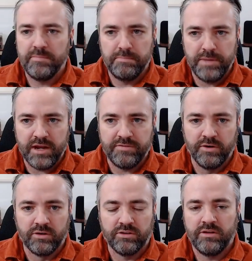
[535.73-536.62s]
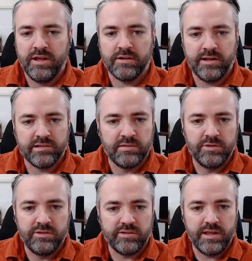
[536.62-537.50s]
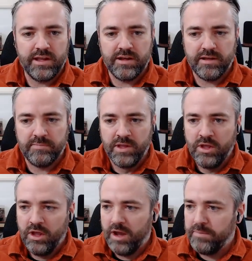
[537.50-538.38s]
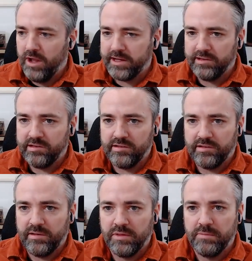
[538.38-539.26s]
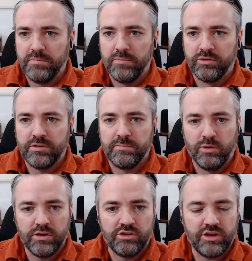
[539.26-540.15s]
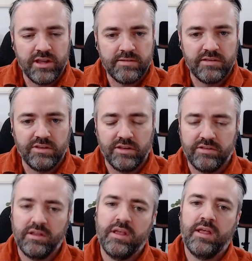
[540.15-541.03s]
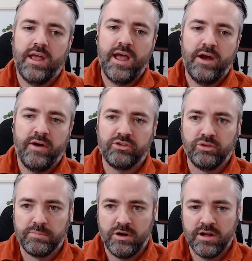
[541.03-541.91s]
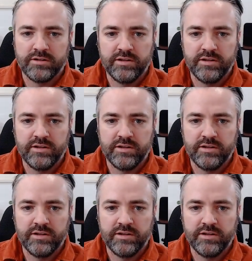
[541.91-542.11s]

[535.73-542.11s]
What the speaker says: better focused on our customers. And I guess some of the most important changes is our actual product and